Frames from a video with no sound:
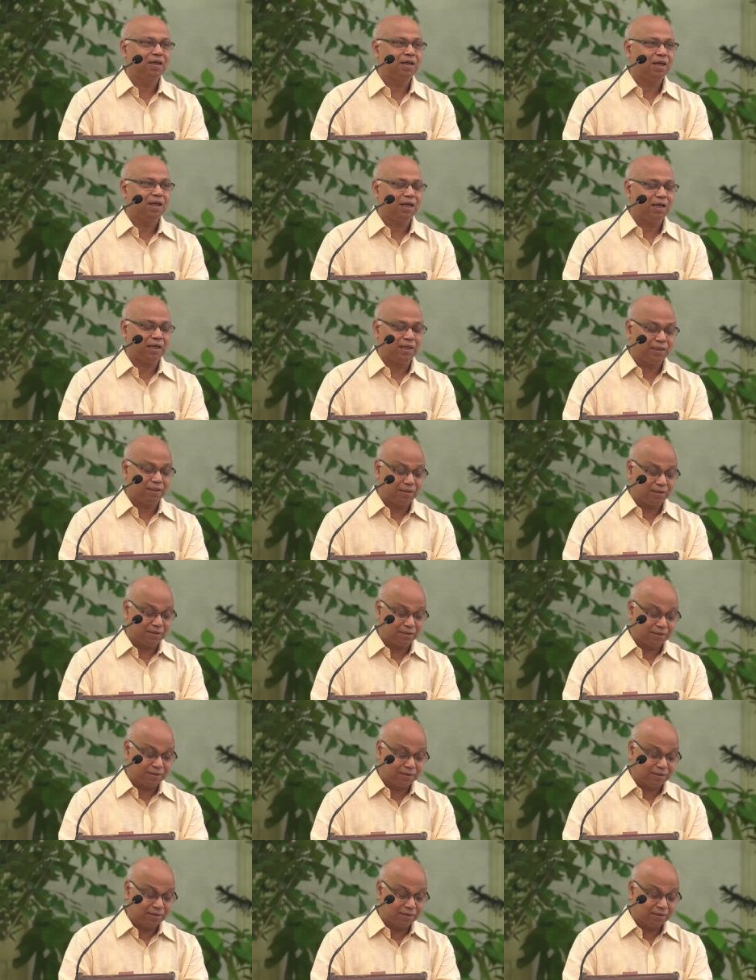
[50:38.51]
and
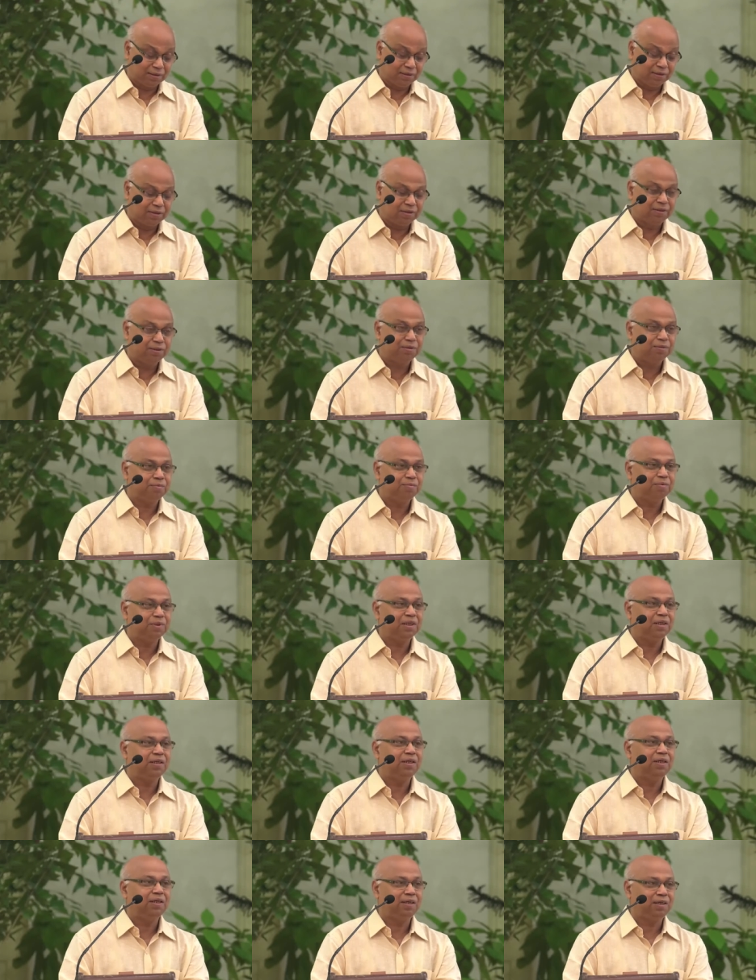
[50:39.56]
we
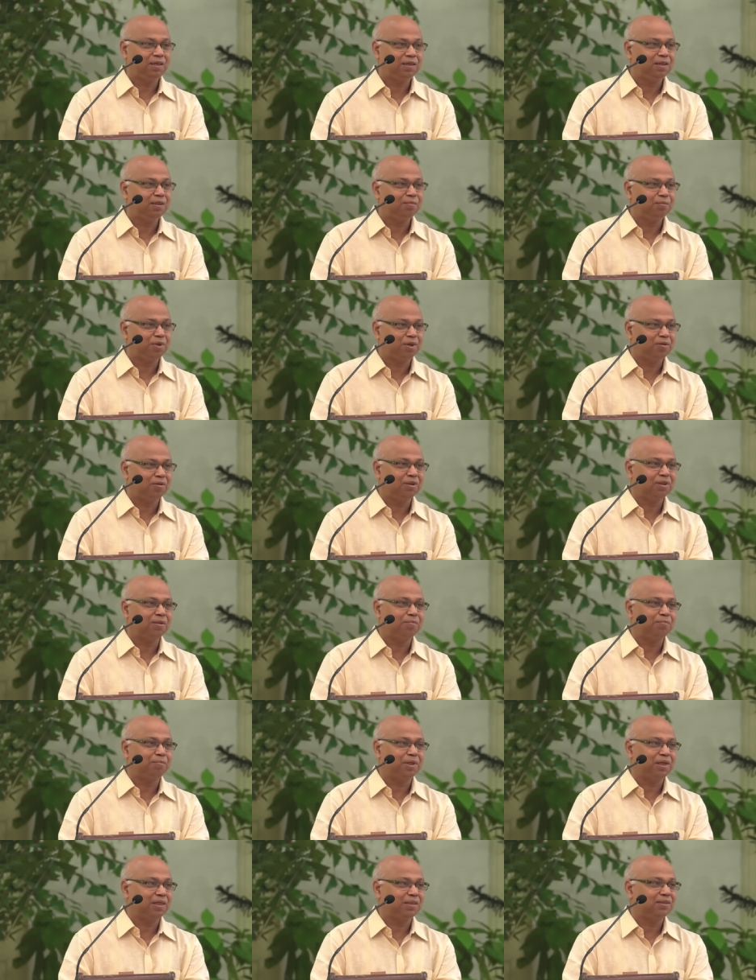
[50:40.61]
hear about
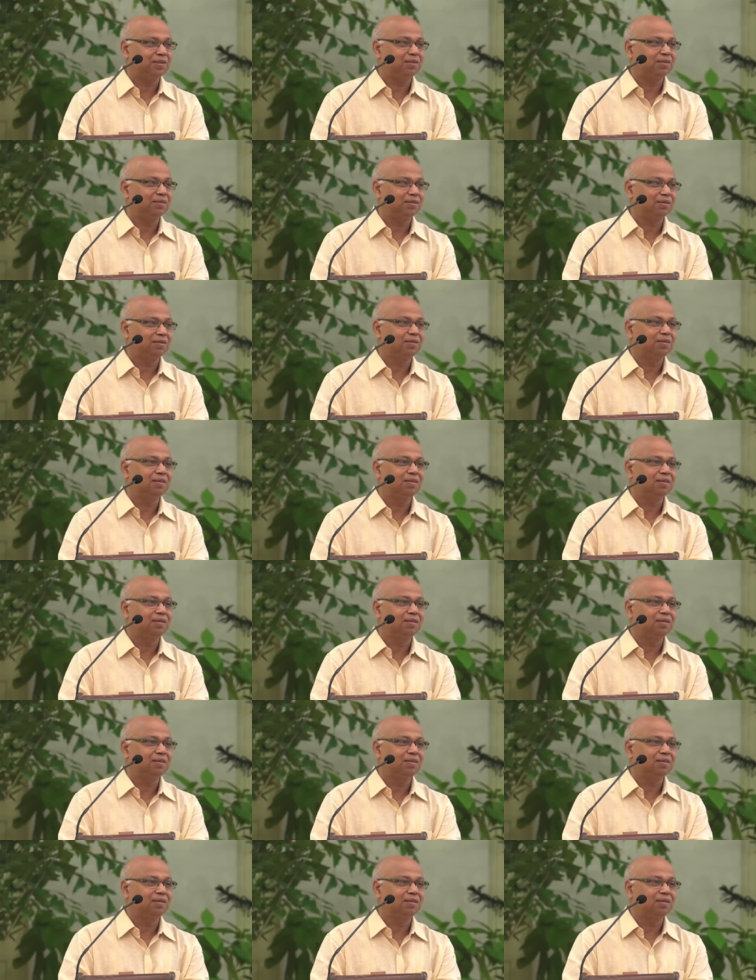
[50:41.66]
compassion,